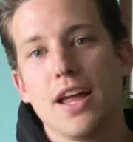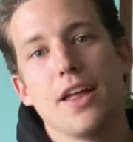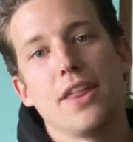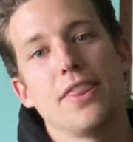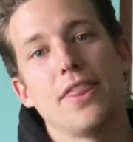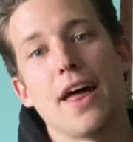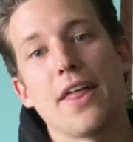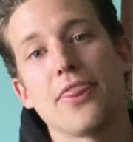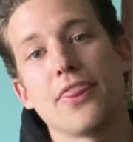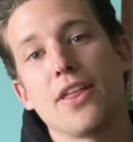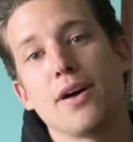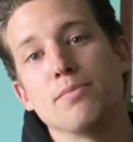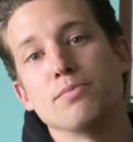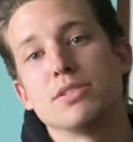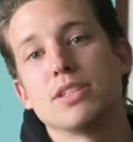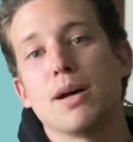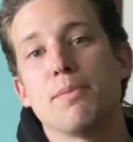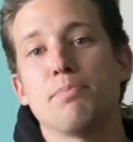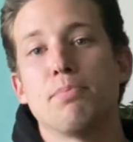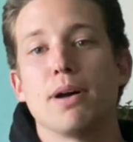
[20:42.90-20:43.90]
That thumbs
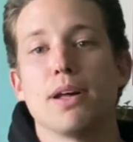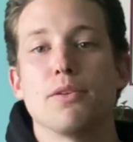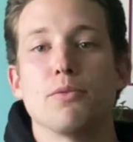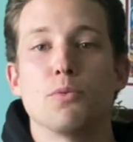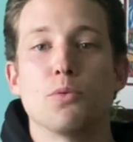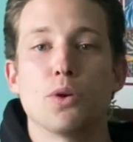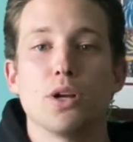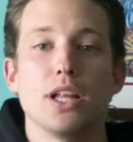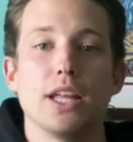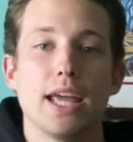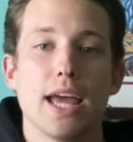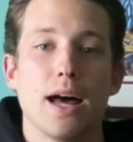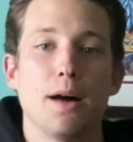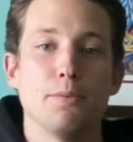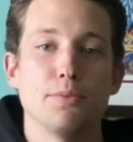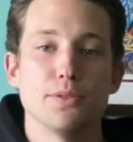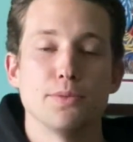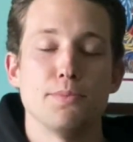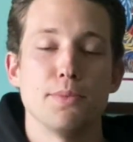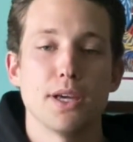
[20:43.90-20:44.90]
up button really
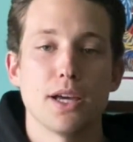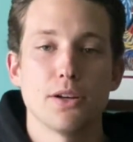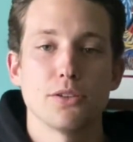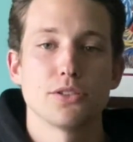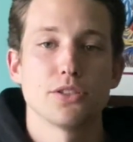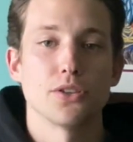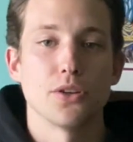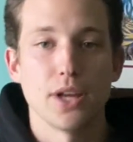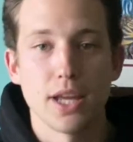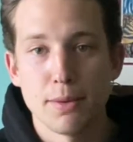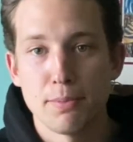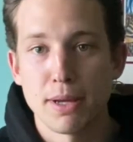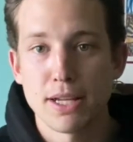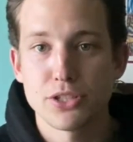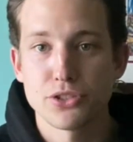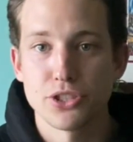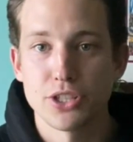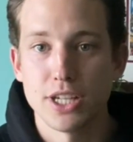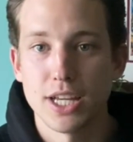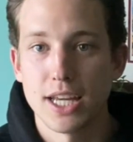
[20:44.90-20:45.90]
helps me out, so make
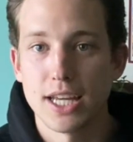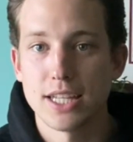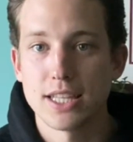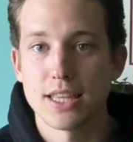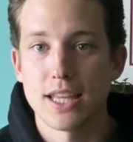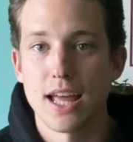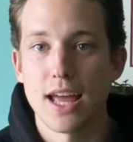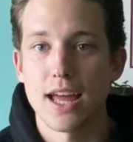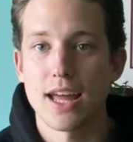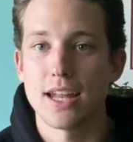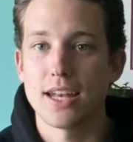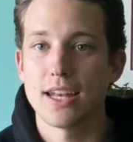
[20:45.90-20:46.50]
sure you hit that